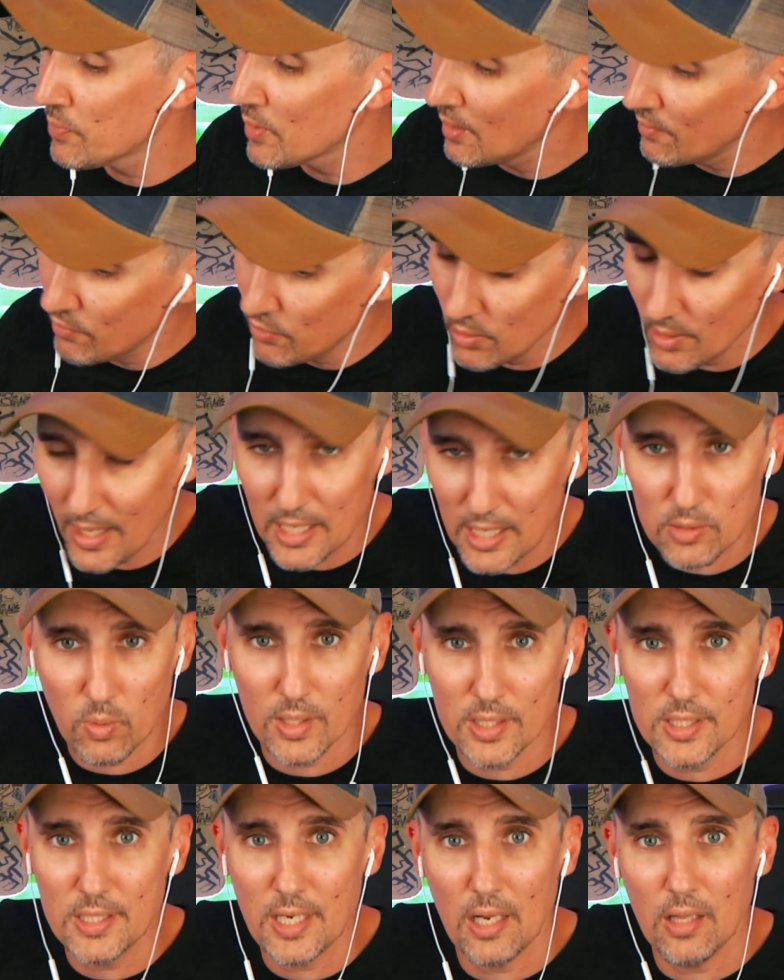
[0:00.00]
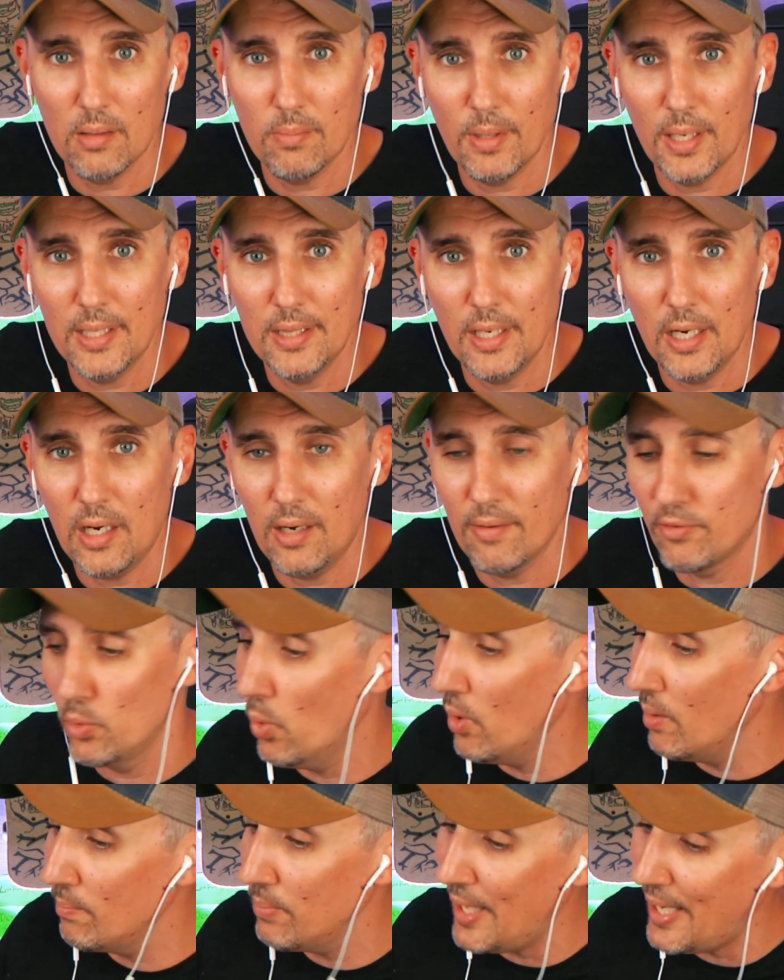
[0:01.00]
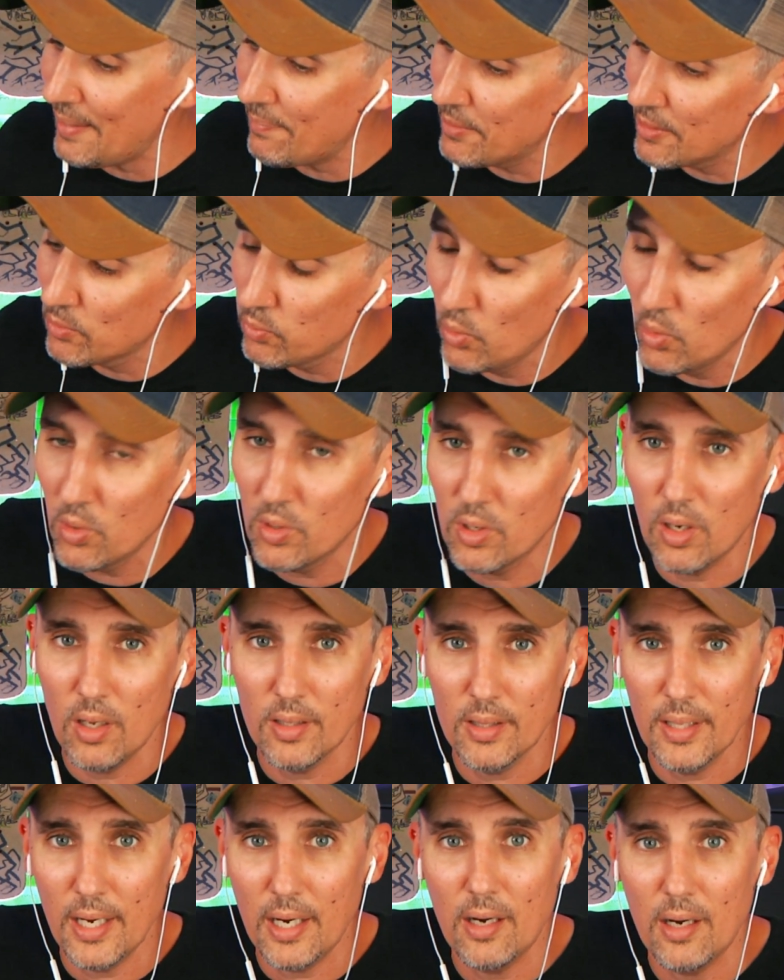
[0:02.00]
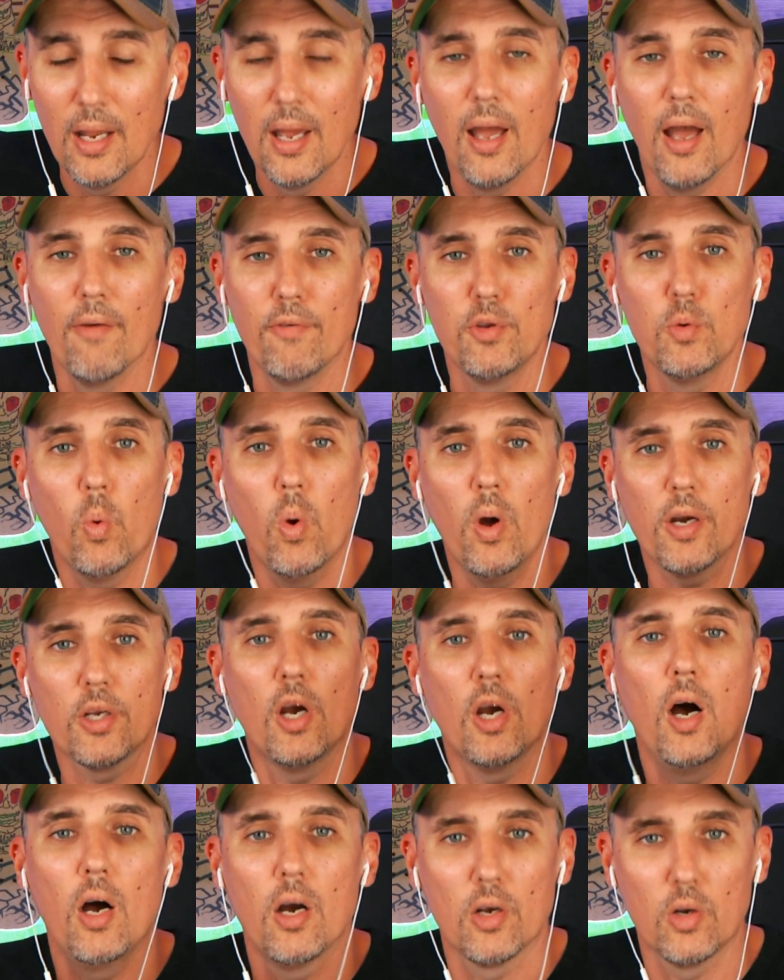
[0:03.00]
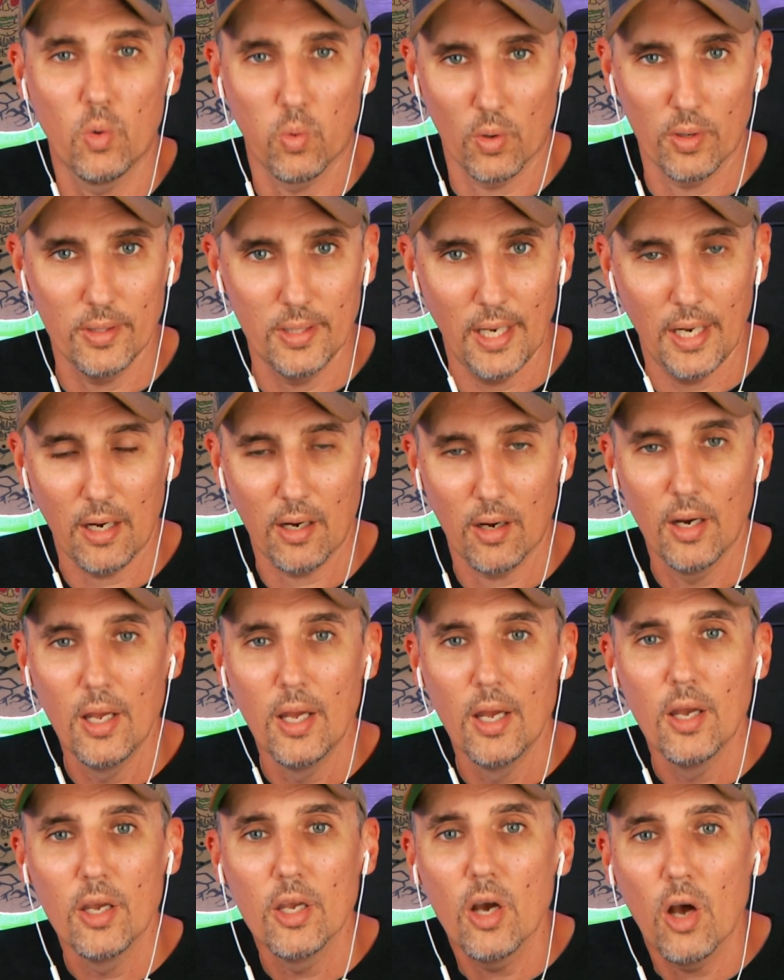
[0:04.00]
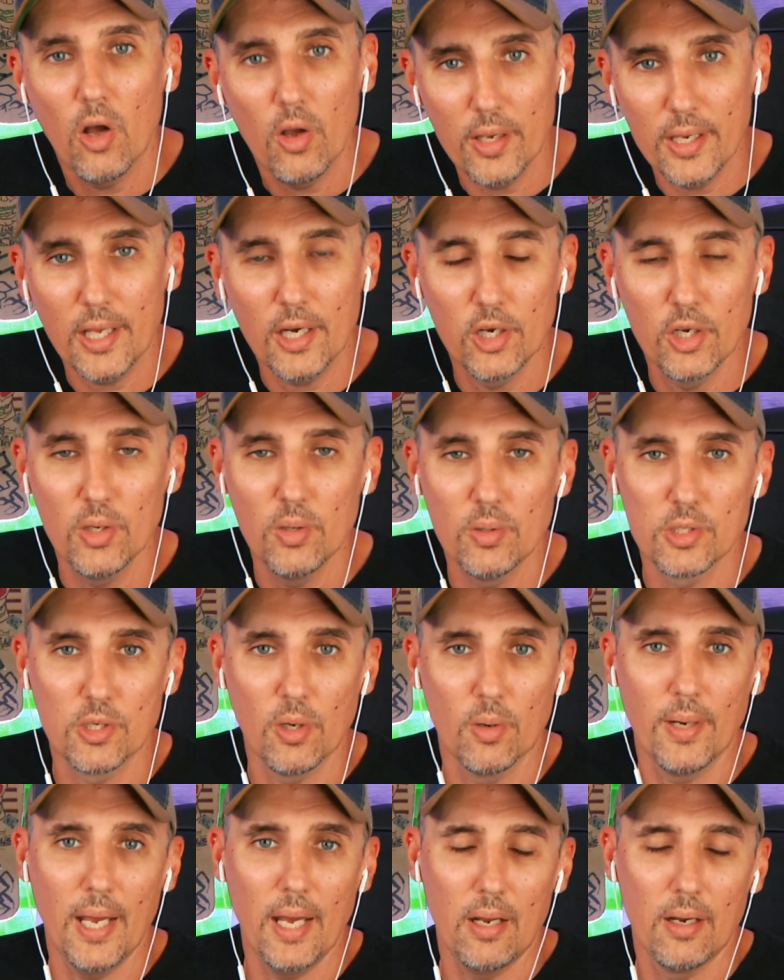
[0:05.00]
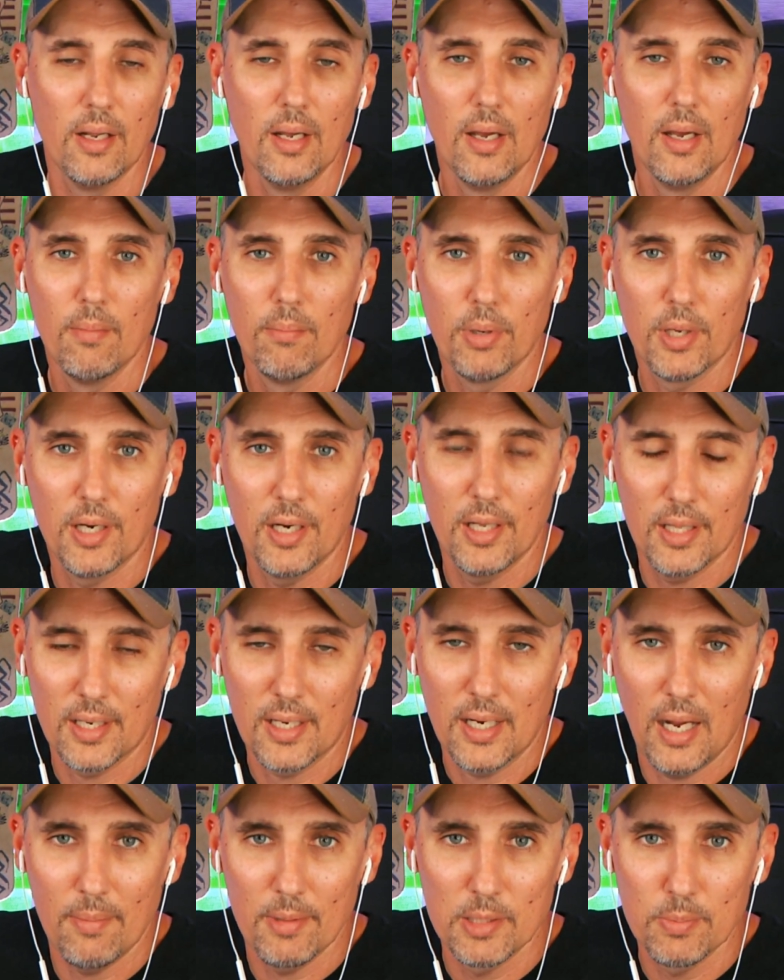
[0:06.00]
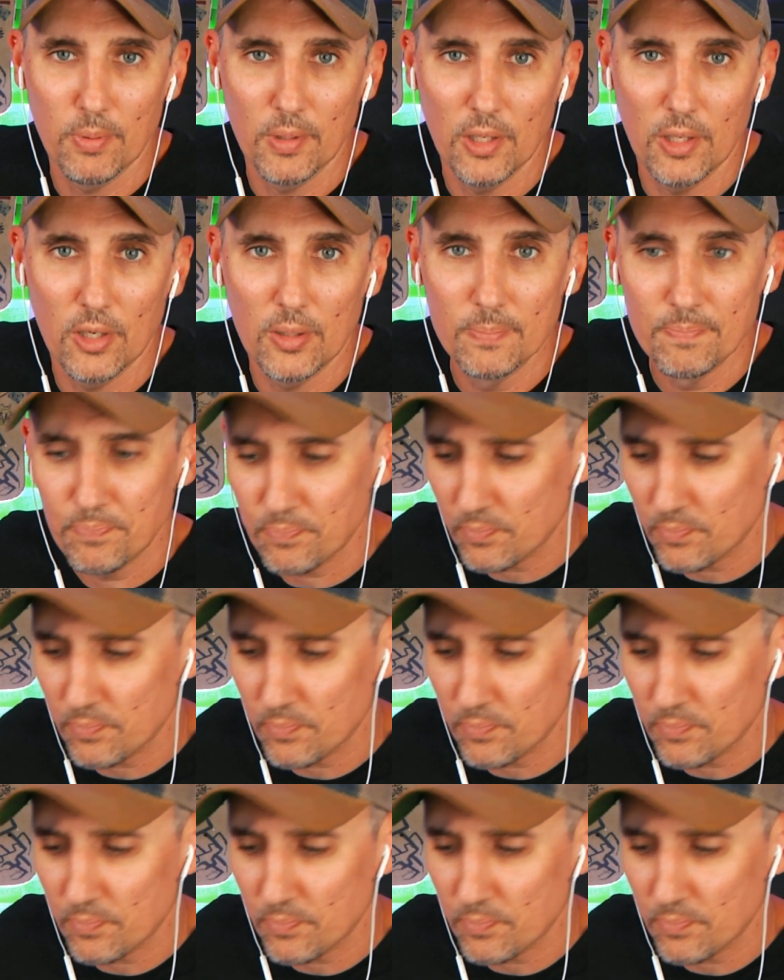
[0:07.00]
If you guys want Stellar Blade there, if you want Black Myth Wukong there, if you want Concord there, all you got to do is go down, put it in the comments below.